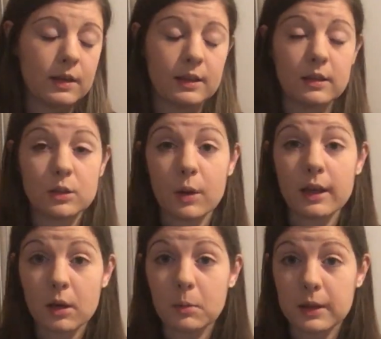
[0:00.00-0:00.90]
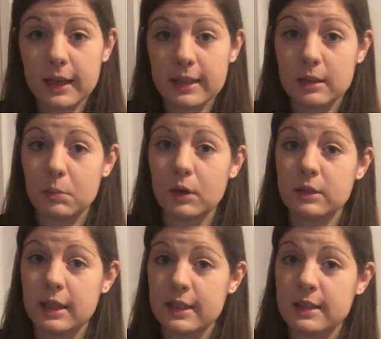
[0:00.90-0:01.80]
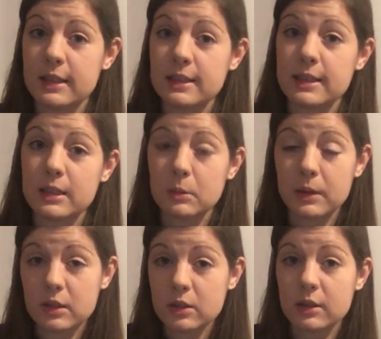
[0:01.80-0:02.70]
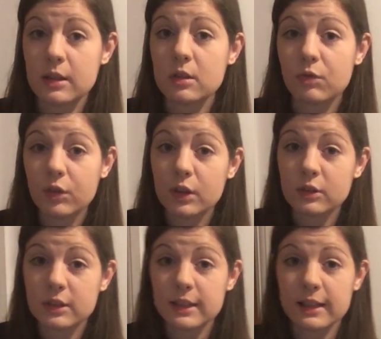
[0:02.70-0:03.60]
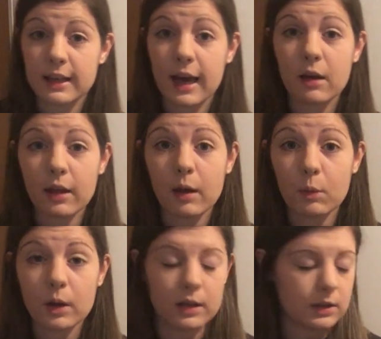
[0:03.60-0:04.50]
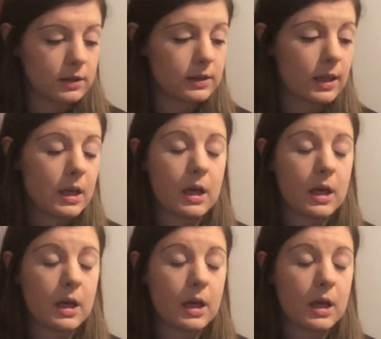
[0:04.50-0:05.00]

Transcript: Now it's quite a complicated process and it's still being studied to fully understand how that works,